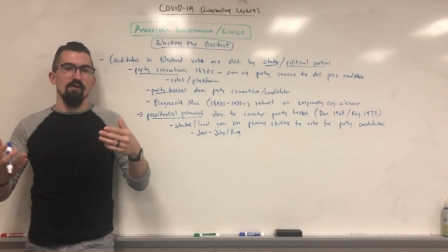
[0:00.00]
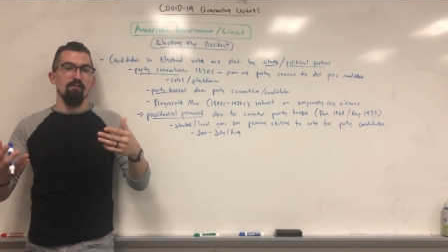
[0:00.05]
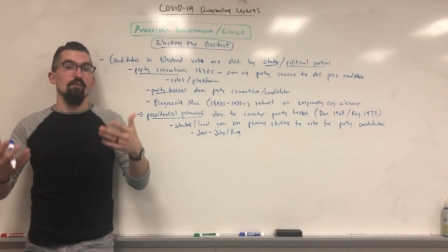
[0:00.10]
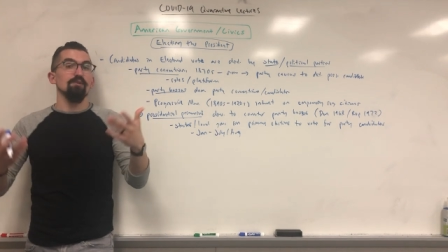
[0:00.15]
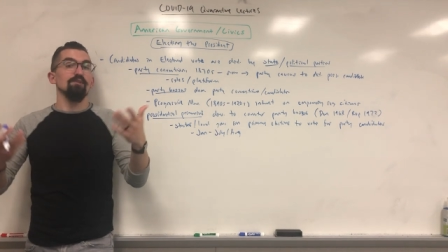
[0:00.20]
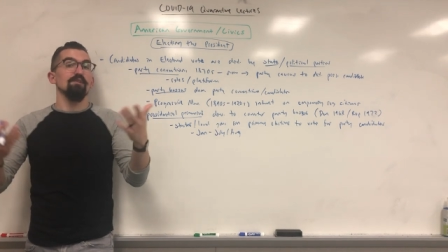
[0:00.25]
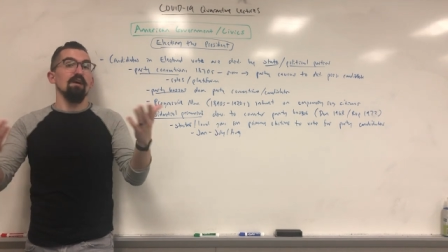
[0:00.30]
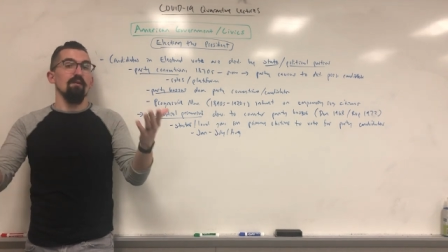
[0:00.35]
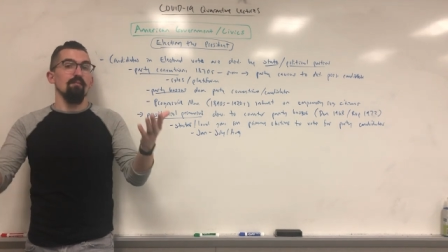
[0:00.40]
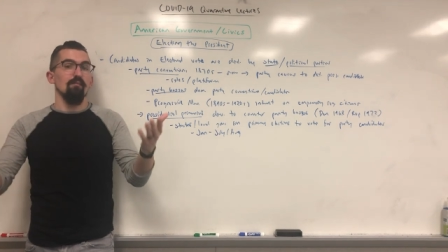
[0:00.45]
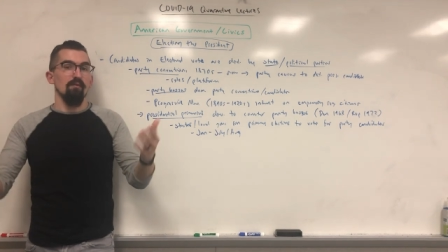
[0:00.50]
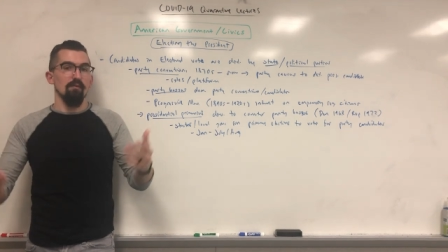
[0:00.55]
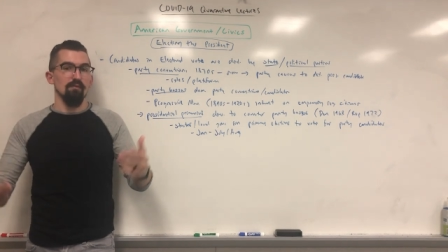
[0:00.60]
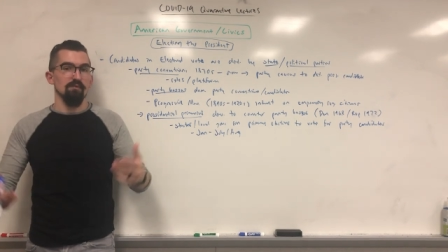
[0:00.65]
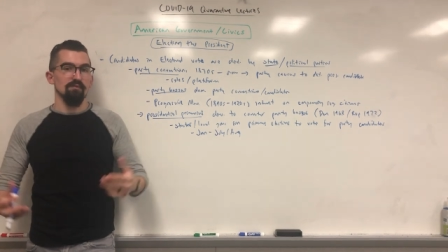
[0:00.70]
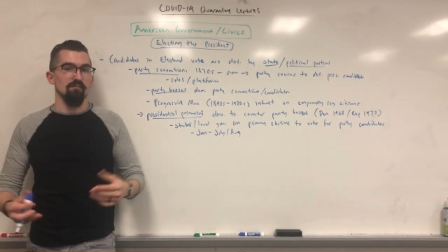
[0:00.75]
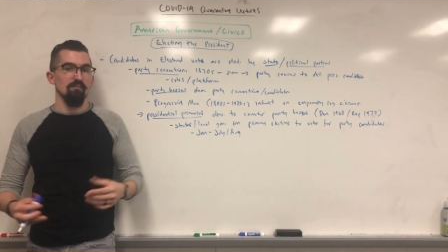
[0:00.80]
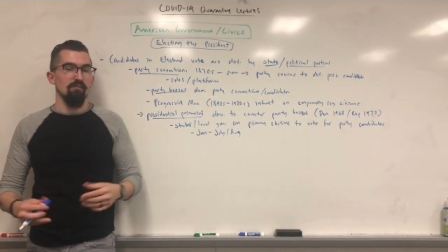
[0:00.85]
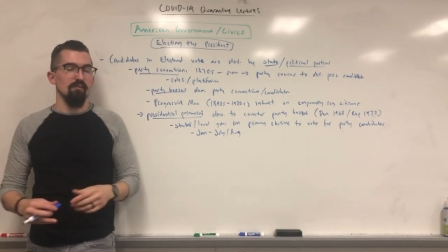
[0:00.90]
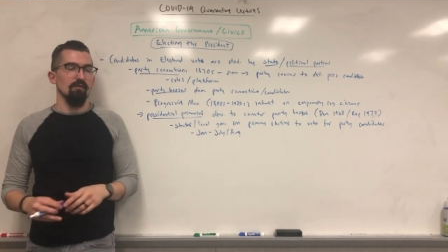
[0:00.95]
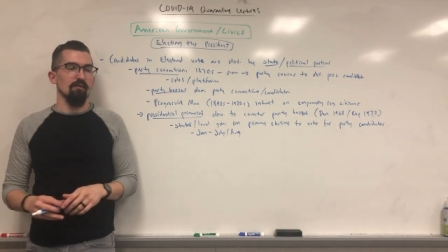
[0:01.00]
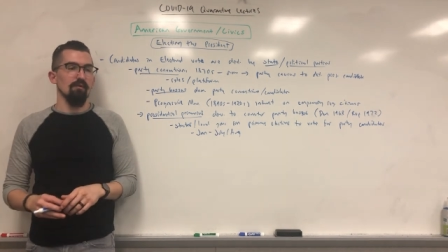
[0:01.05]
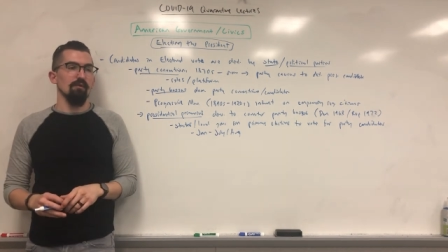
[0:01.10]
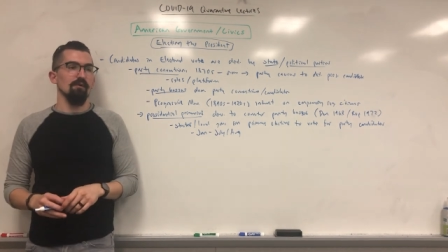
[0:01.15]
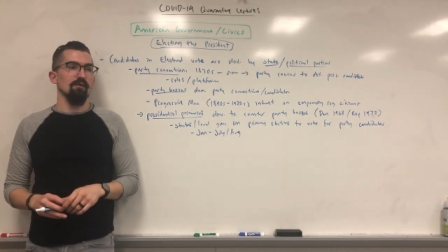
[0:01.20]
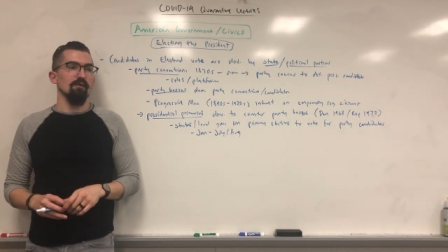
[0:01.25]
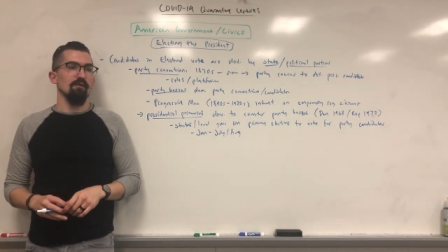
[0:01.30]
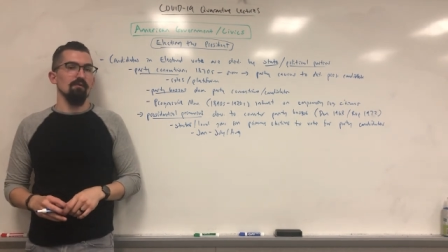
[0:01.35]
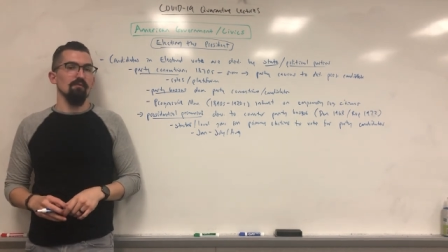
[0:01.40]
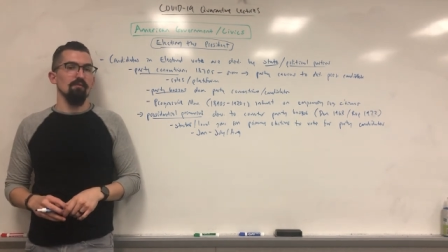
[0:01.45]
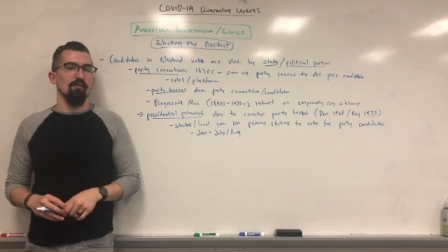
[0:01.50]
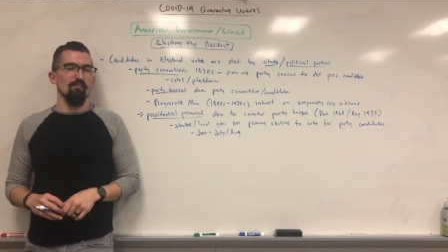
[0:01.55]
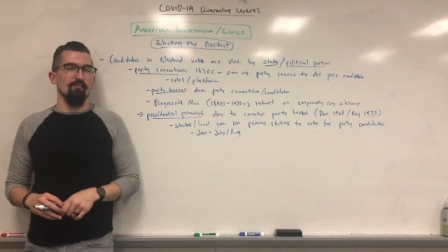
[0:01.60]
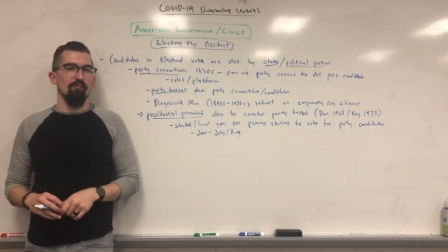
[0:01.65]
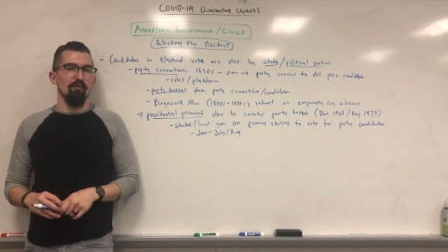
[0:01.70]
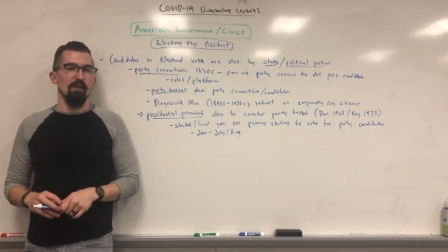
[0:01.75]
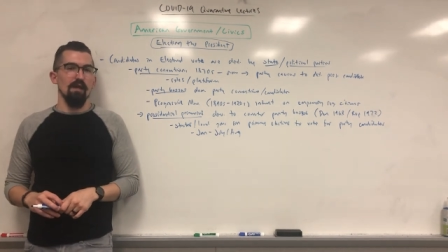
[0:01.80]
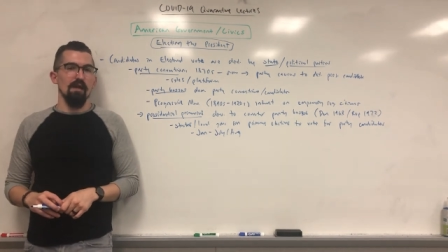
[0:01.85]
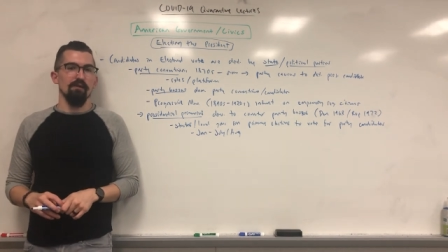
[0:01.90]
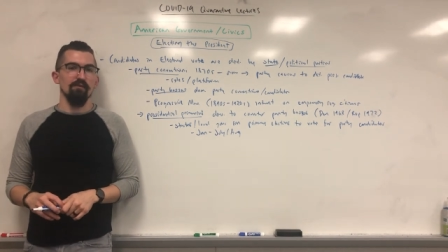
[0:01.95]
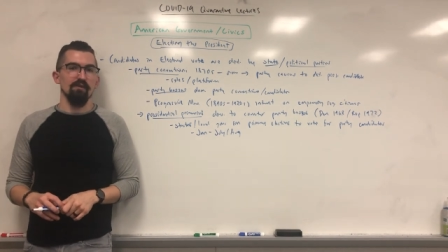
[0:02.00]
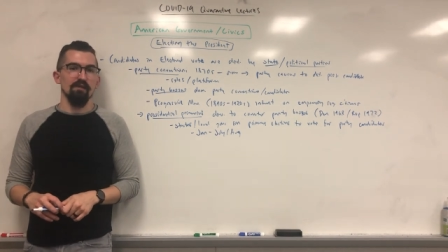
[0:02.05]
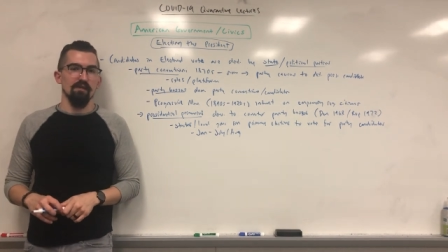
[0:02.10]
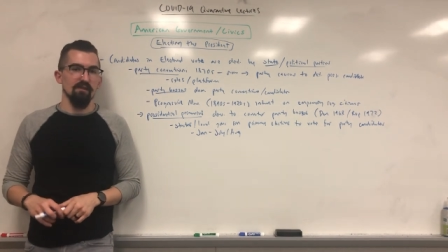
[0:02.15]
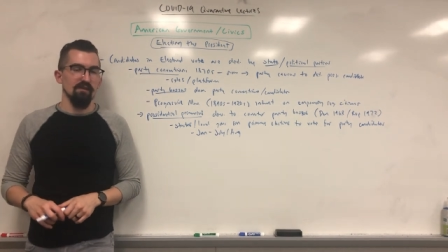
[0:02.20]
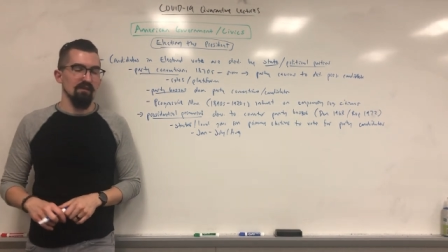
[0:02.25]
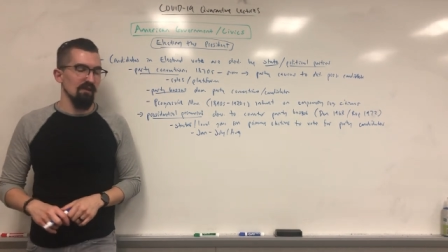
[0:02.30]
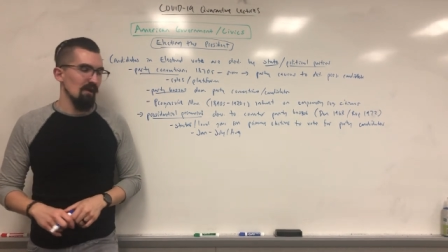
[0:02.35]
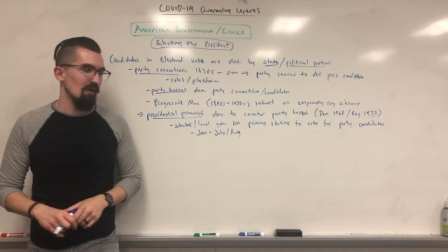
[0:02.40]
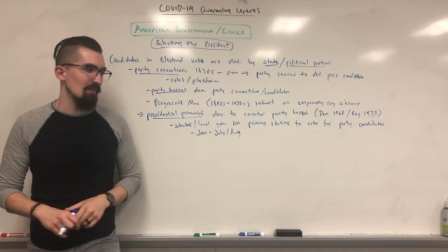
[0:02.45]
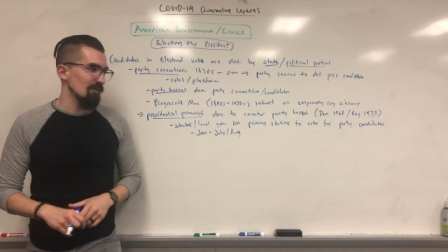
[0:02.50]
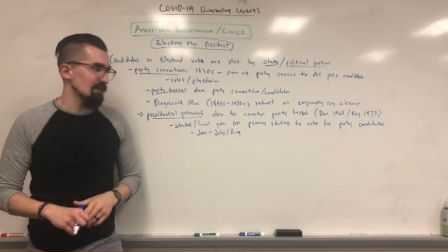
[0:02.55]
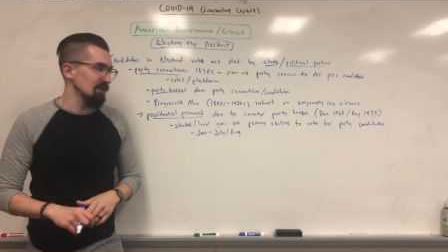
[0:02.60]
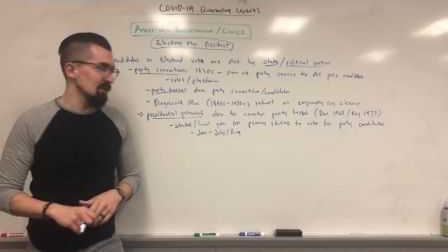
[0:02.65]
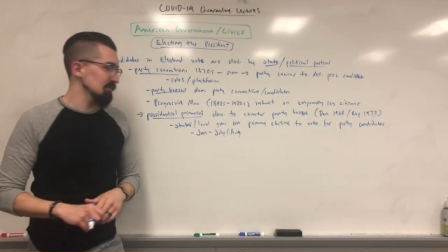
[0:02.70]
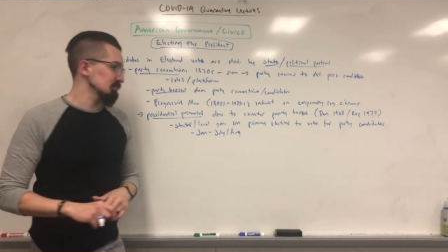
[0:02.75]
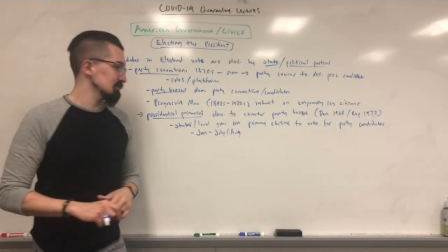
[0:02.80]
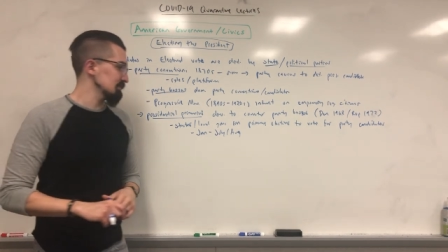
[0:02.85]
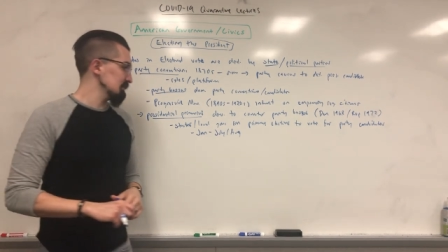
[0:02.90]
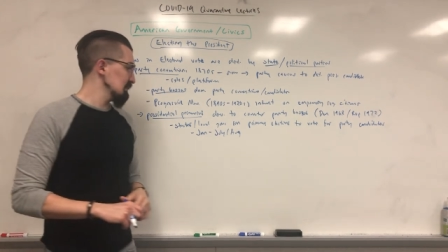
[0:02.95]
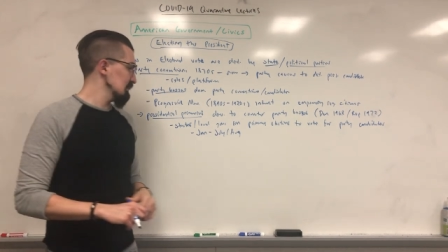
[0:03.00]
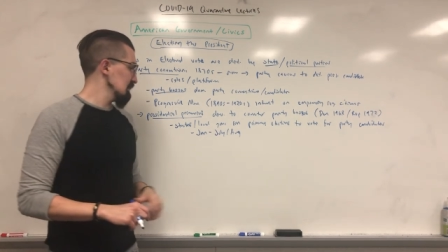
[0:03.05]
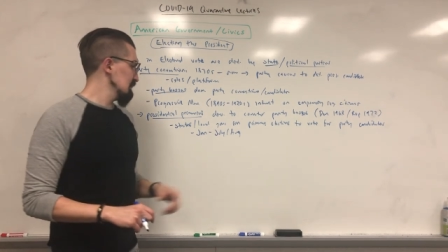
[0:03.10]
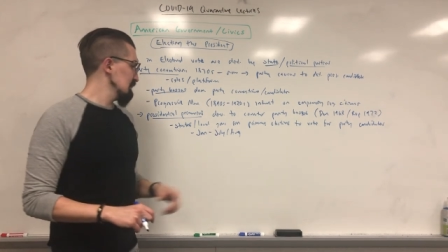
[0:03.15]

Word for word: which have more support and are more likely to get the nomination.